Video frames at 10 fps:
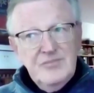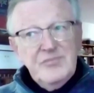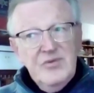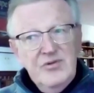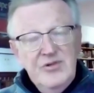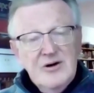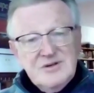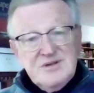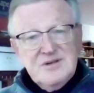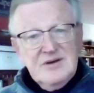those
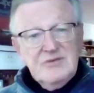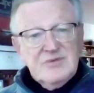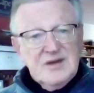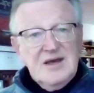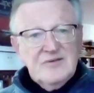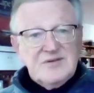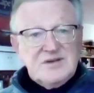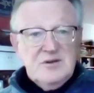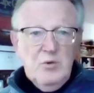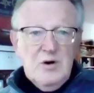are the, the gifts
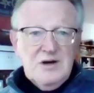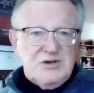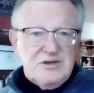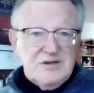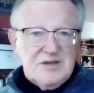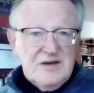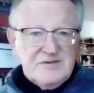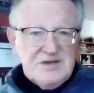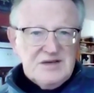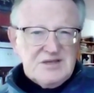that Washington gives
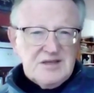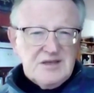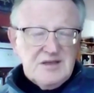us that